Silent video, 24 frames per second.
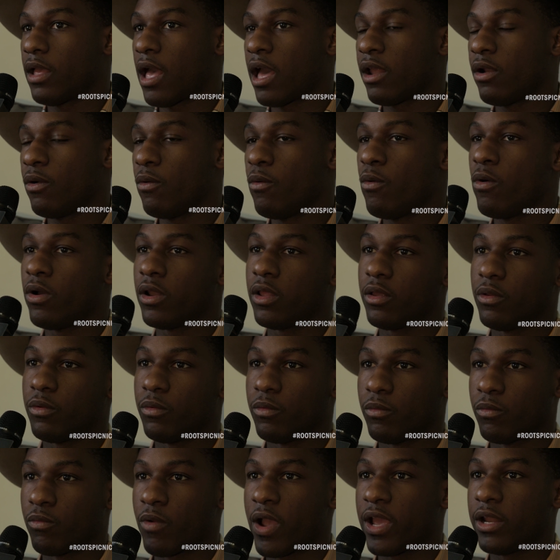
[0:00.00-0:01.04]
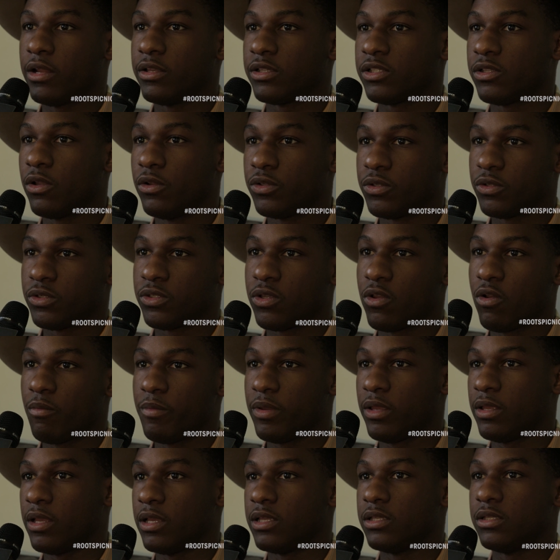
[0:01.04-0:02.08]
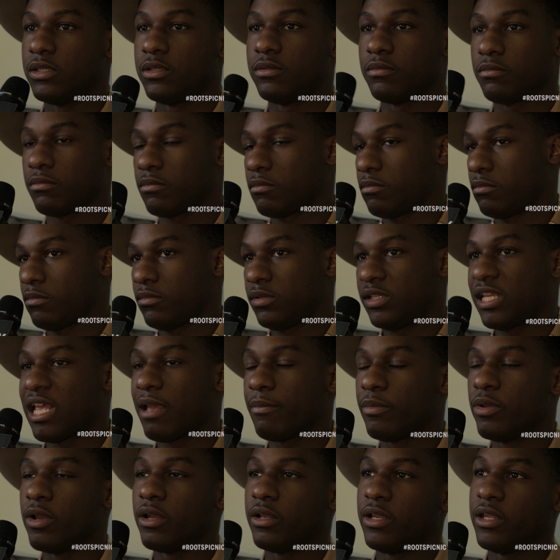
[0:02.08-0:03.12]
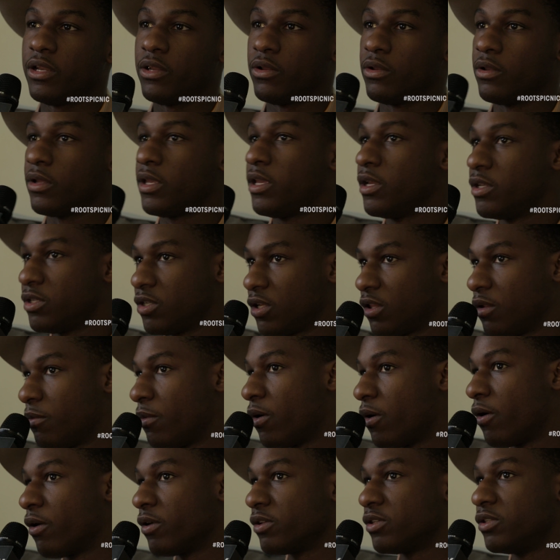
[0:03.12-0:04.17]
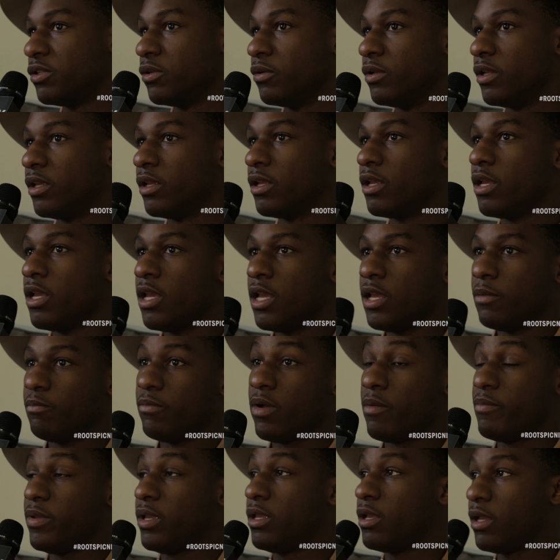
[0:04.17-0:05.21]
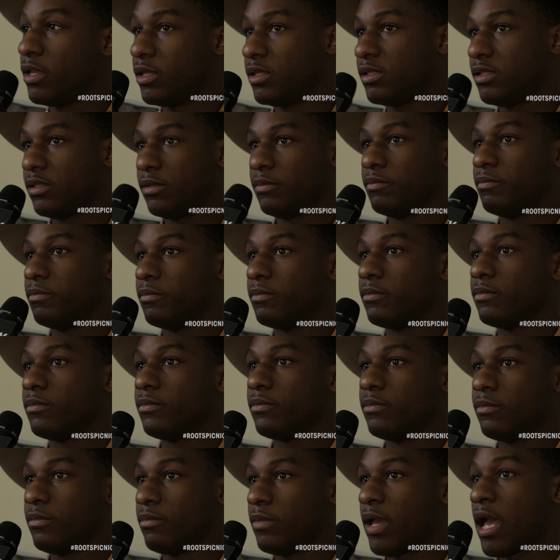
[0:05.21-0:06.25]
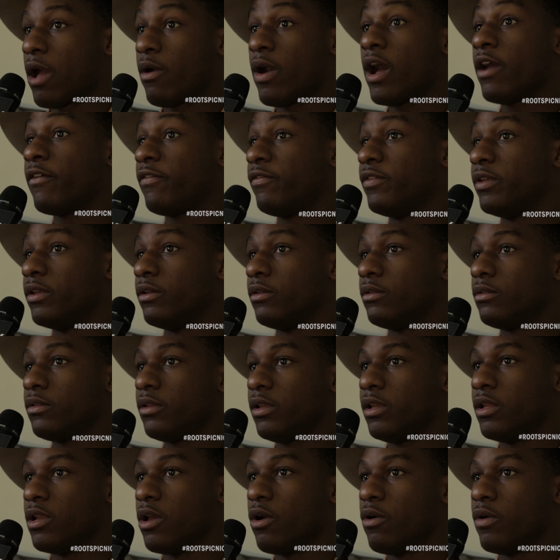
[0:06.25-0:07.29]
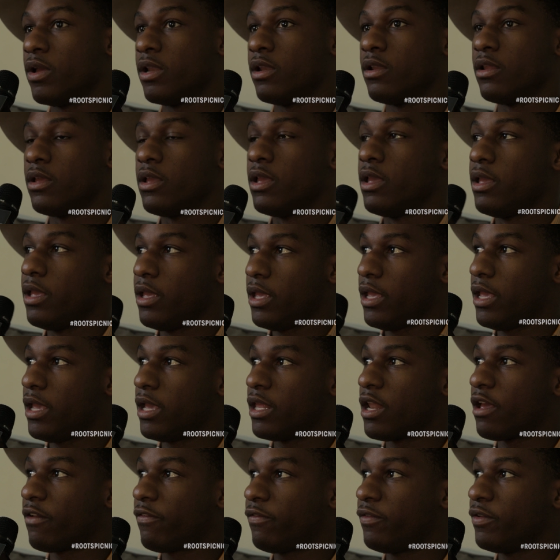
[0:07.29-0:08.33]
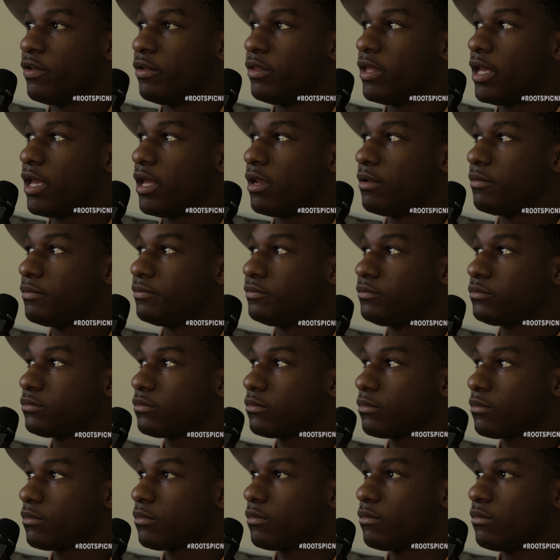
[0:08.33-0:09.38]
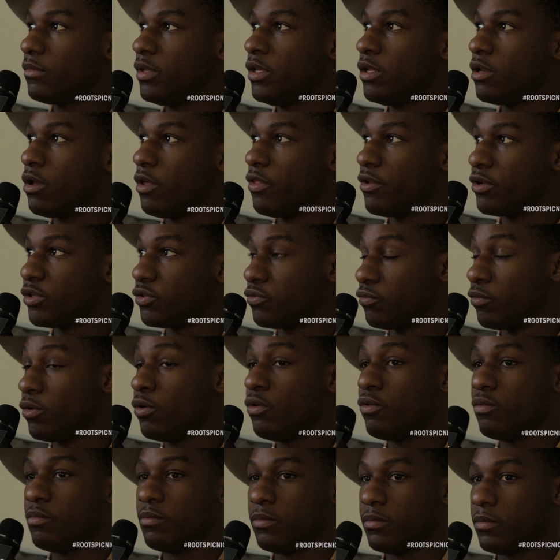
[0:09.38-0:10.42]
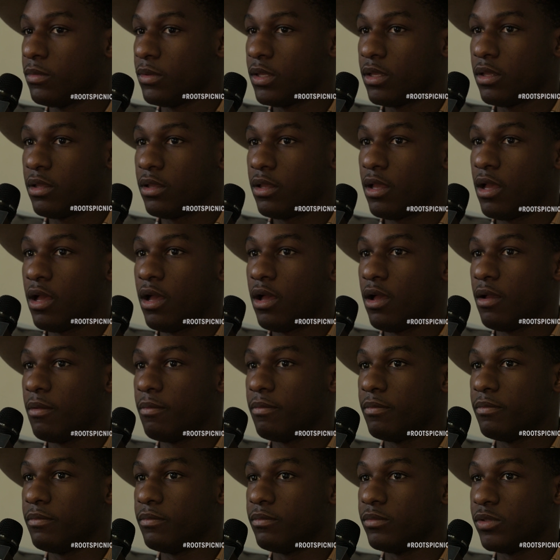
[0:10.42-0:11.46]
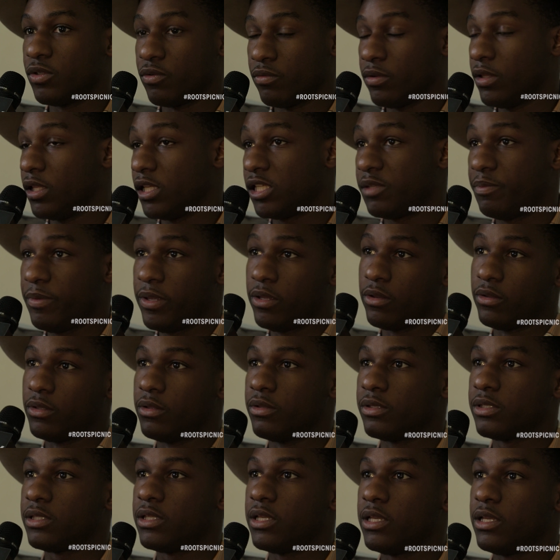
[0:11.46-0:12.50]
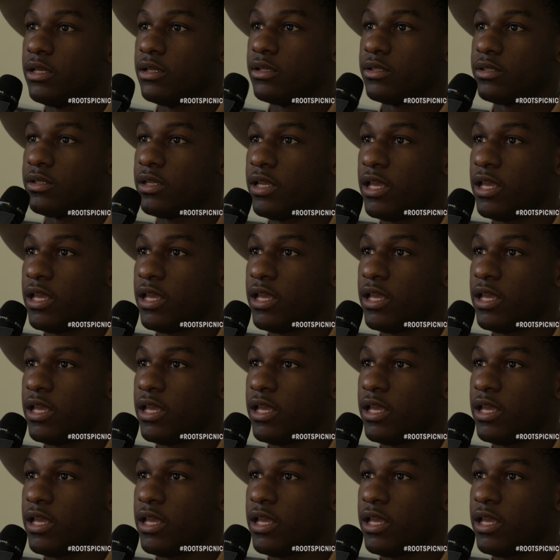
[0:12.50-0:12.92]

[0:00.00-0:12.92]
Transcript: I don't want to write a social song because Sam Cooke did it or Kendrick Lamar is doing it, but because how I feel, you know, and I feel that, you know, there's room to really speak on those things.